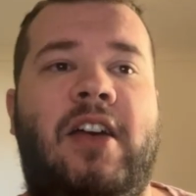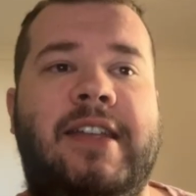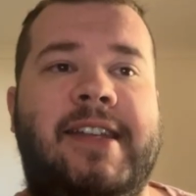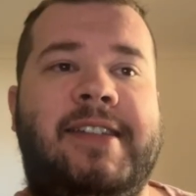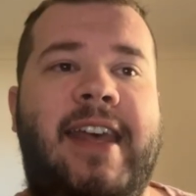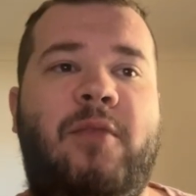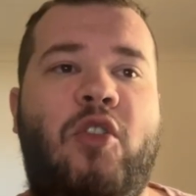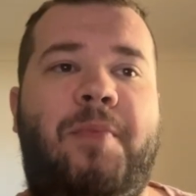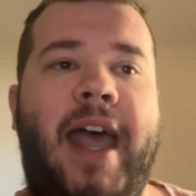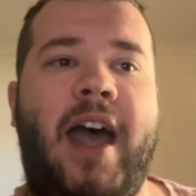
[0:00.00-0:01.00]
as I said,
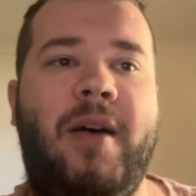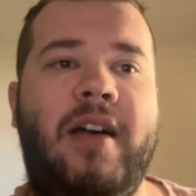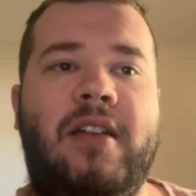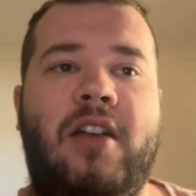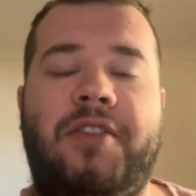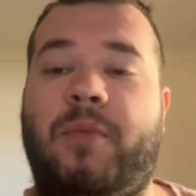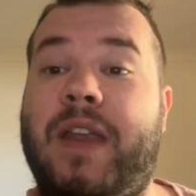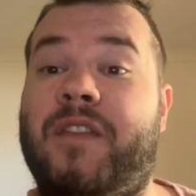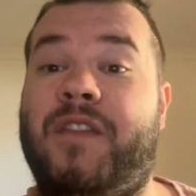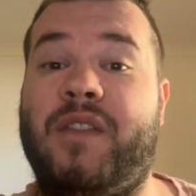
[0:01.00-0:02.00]
Will Power got the
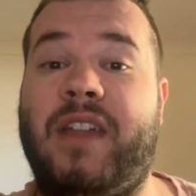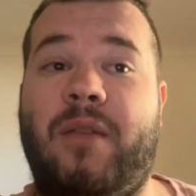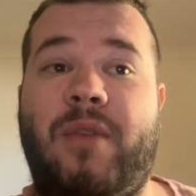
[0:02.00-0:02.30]
win for that